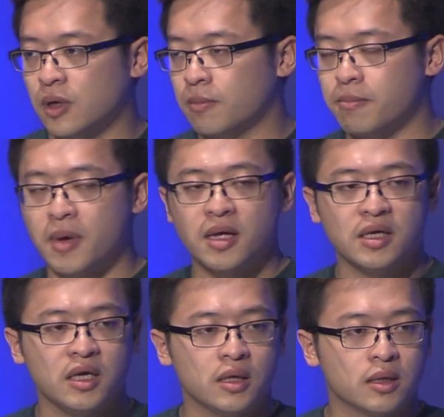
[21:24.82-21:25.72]

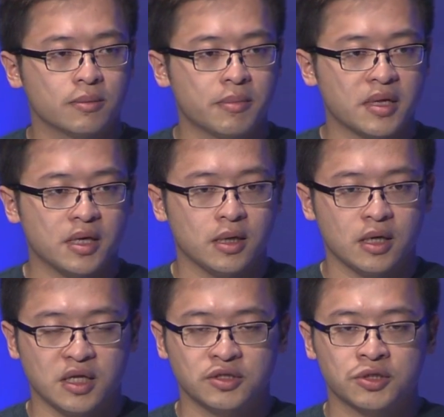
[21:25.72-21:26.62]
many
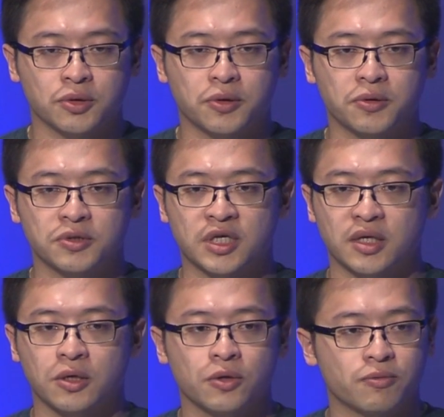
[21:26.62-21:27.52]
installs
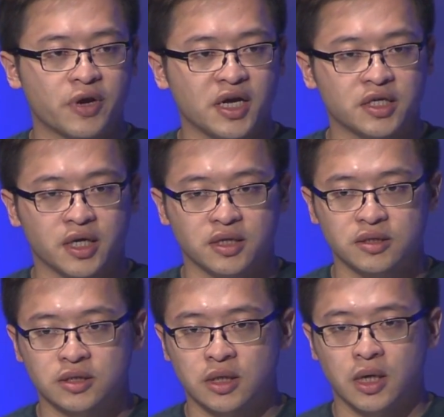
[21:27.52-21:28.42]
and good
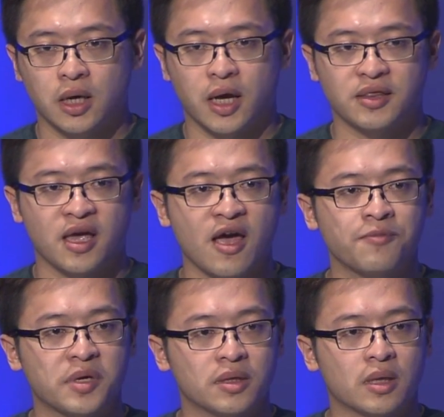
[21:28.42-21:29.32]
ratings, and they have
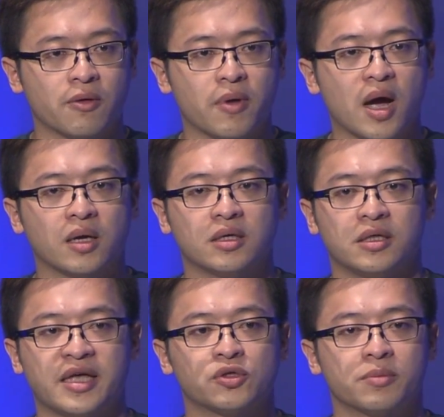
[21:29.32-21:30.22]
been around in
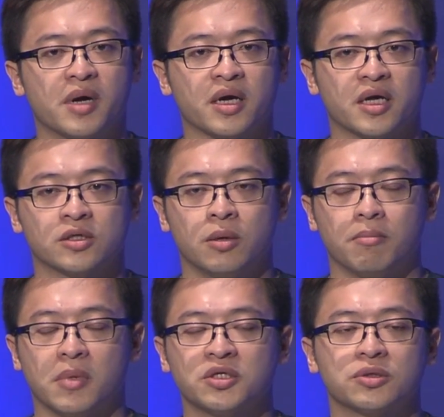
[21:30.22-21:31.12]
Android Market
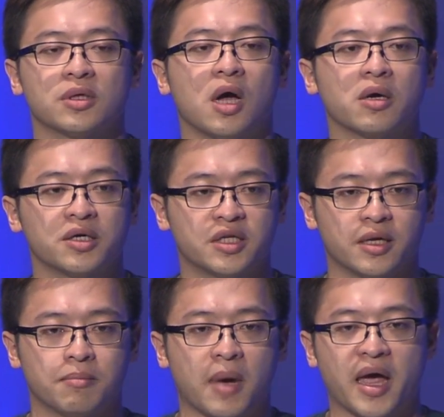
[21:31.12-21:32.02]
much longer
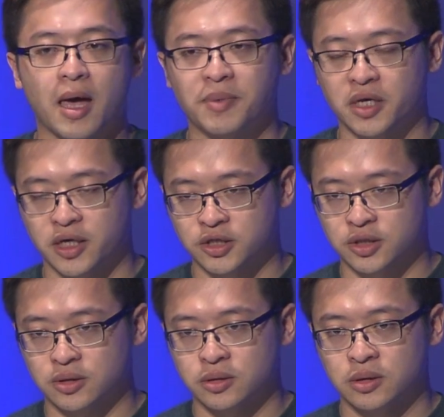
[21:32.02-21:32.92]
than my application.
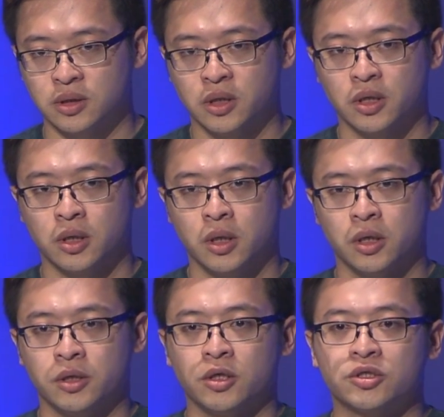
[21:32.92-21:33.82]

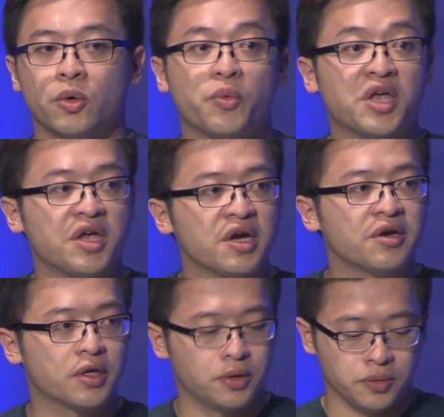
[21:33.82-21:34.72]
So we hear
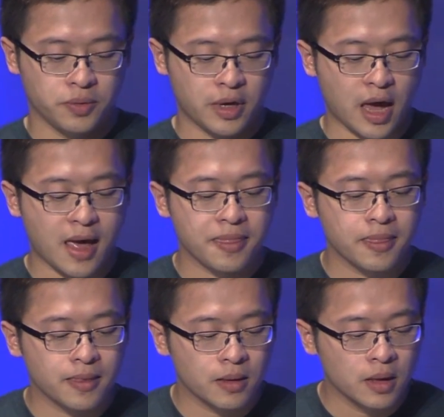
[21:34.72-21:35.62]
you, and
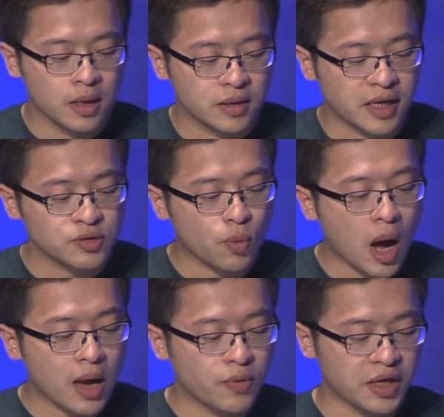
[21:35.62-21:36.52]
that's
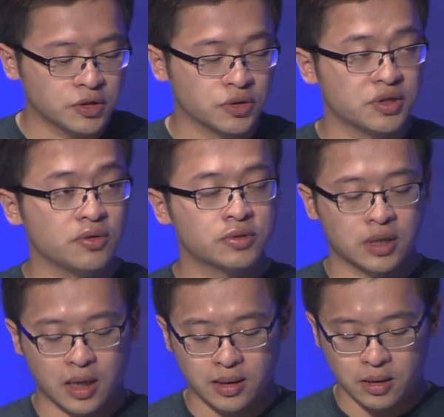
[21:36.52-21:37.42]
why we introduced
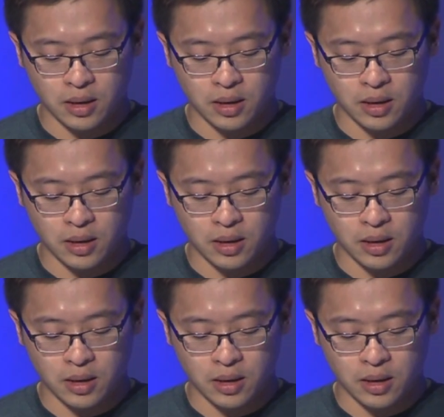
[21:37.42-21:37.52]
a